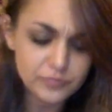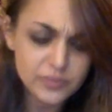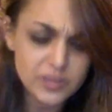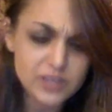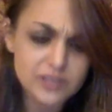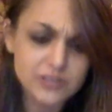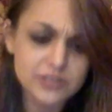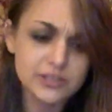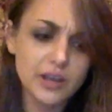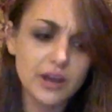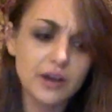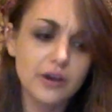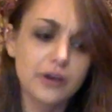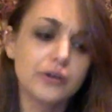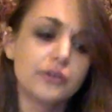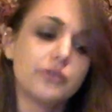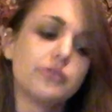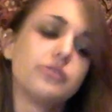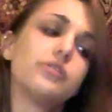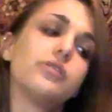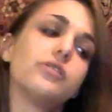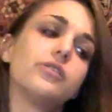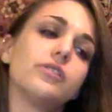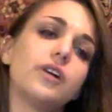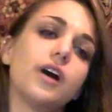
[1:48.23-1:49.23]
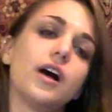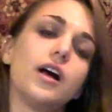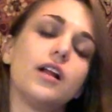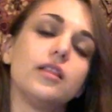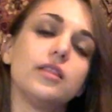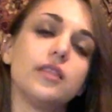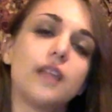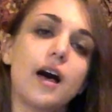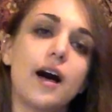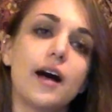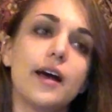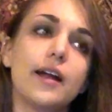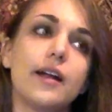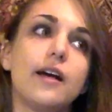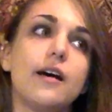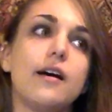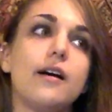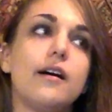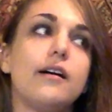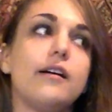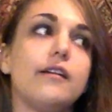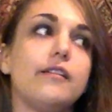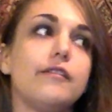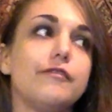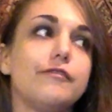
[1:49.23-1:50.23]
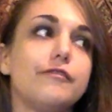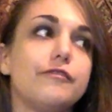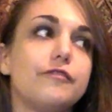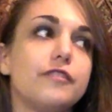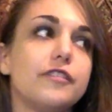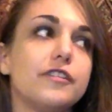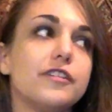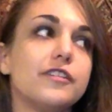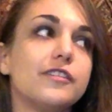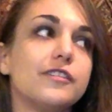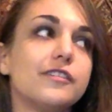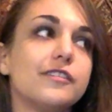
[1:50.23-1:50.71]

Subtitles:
So a lot of